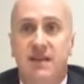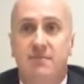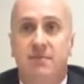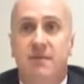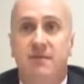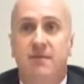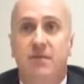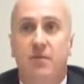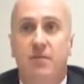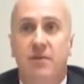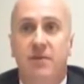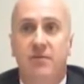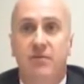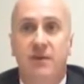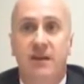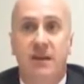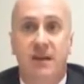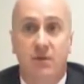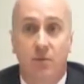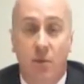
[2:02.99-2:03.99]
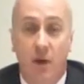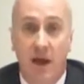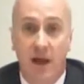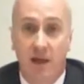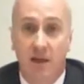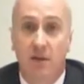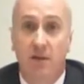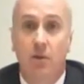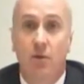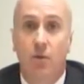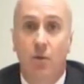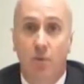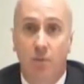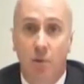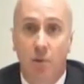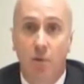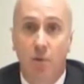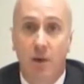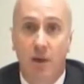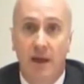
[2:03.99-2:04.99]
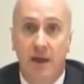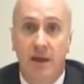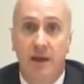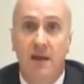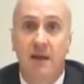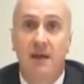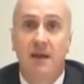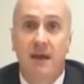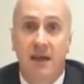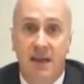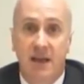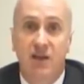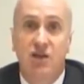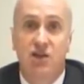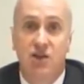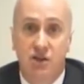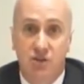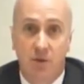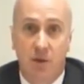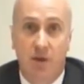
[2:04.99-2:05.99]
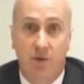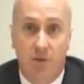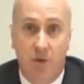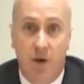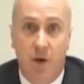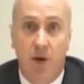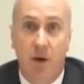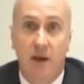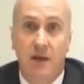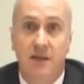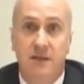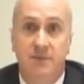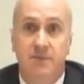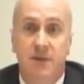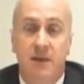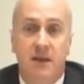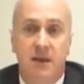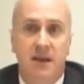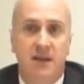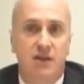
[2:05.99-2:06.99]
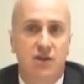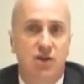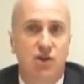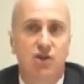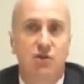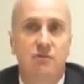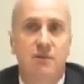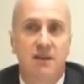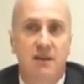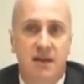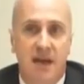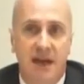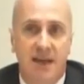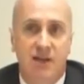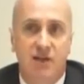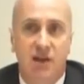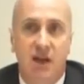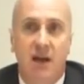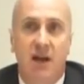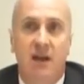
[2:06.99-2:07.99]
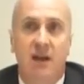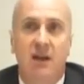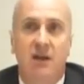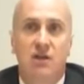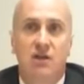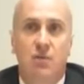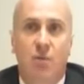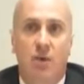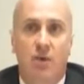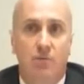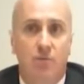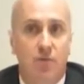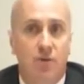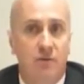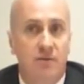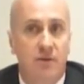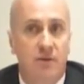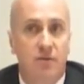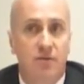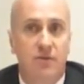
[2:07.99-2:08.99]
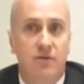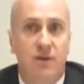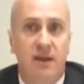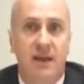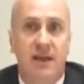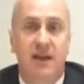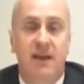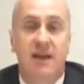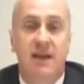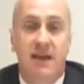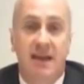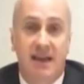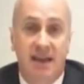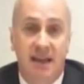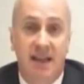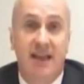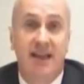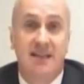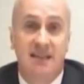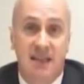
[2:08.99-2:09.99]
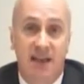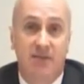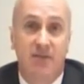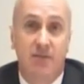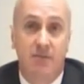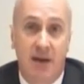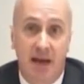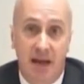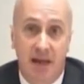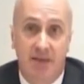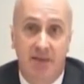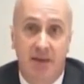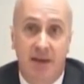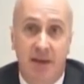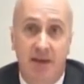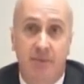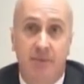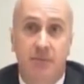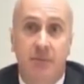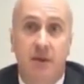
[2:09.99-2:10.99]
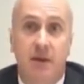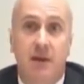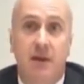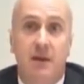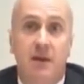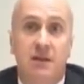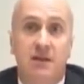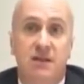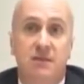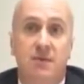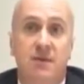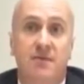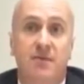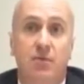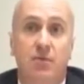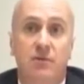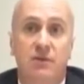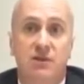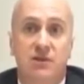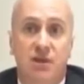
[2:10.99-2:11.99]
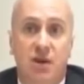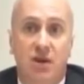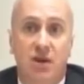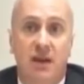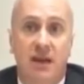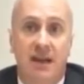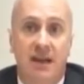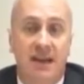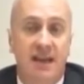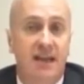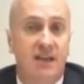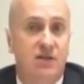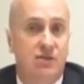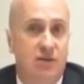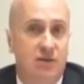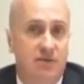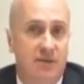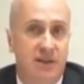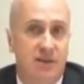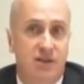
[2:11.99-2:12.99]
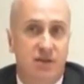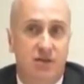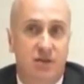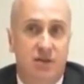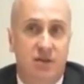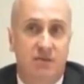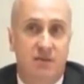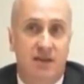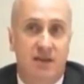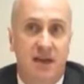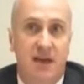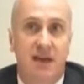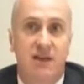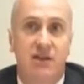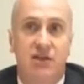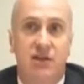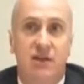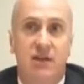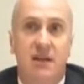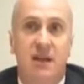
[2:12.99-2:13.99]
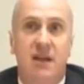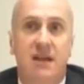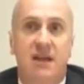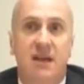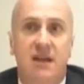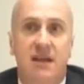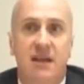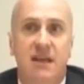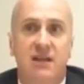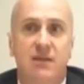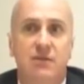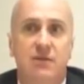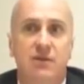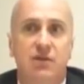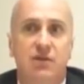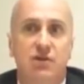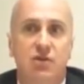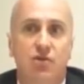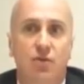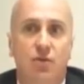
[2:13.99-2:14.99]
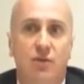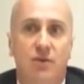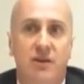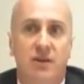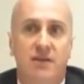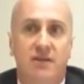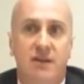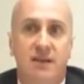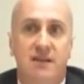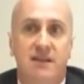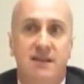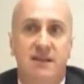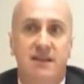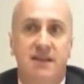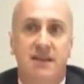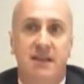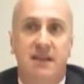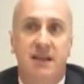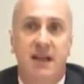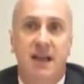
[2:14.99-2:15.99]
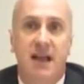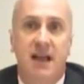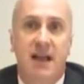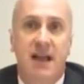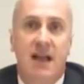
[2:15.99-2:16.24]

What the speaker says: is either performing really well or poorly, issues will arise. It's human nature to want more of a good thing and less of a bad thing. So before signing any joint venture documentation, you need to ensure that you've considered